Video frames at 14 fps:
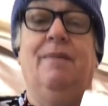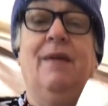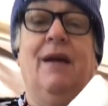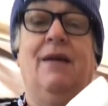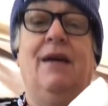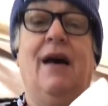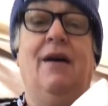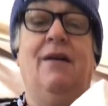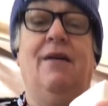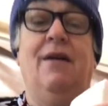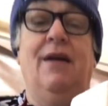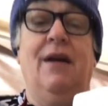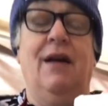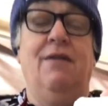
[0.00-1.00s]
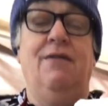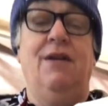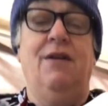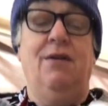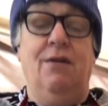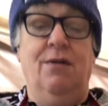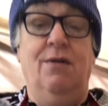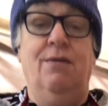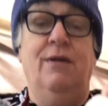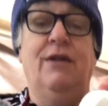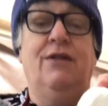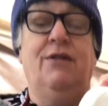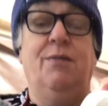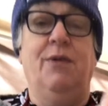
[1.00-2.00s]
Now, if you
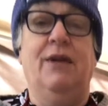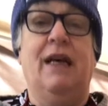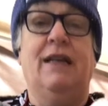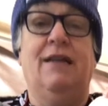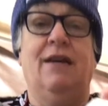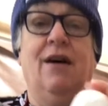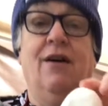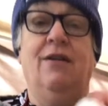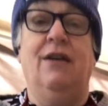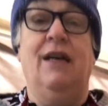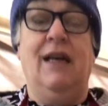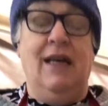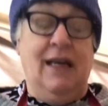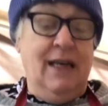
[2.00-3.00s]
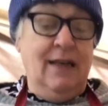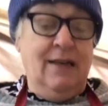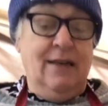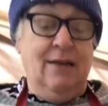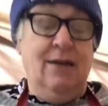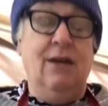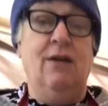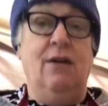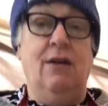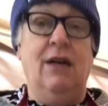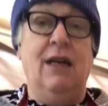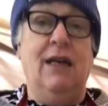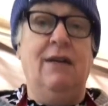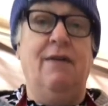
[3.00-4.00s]
was to put that on the heat, you
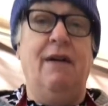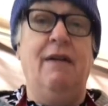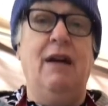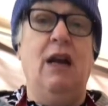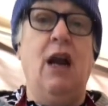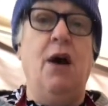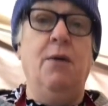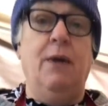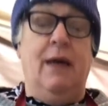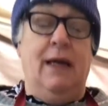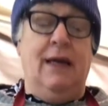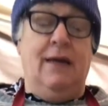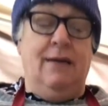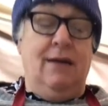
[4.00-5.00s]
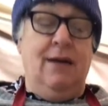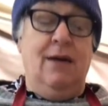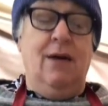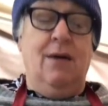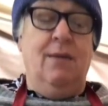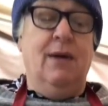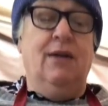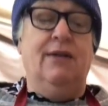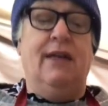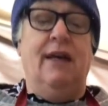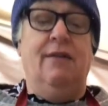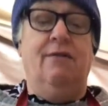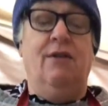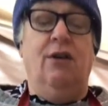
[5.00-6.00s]
need a very low heat because
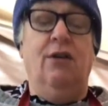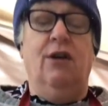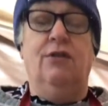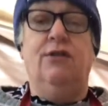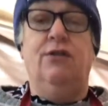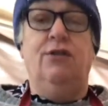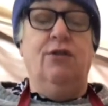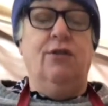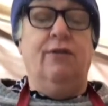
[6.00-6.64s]
they've got lots of sugar